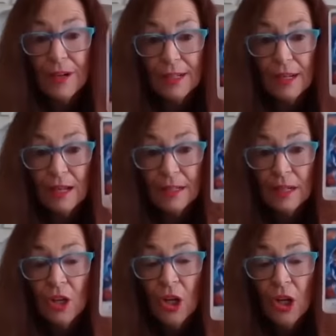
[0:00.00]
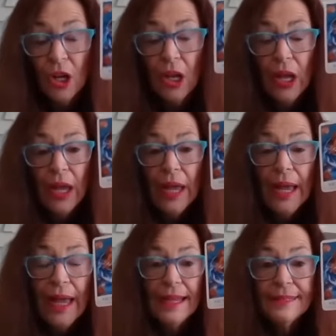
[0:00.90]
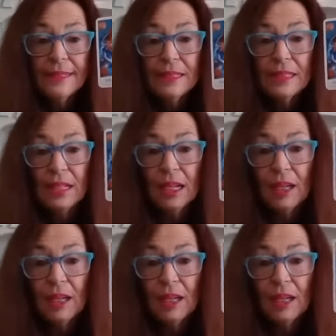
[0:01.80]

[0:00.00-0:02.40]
front line. And